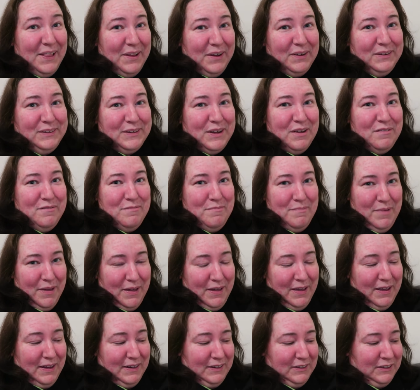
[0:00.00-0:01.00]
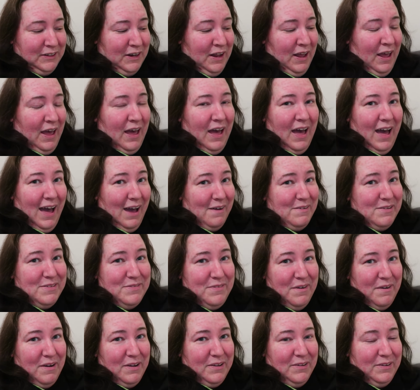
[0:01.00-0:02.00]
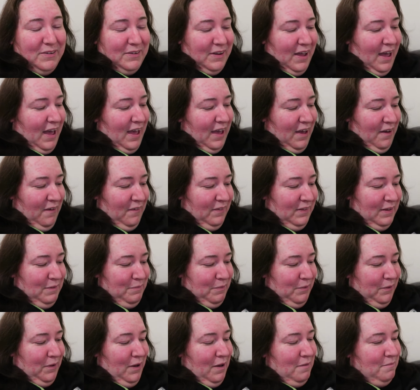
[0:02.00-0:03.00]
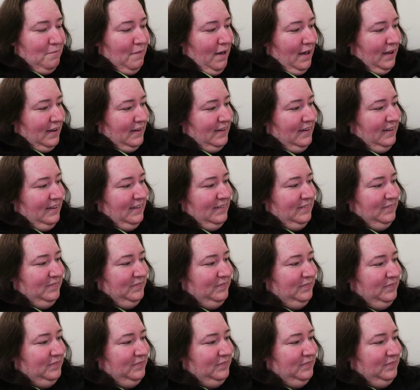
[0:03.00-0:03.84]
a lot of merch. I was very good. I only bought a magnet.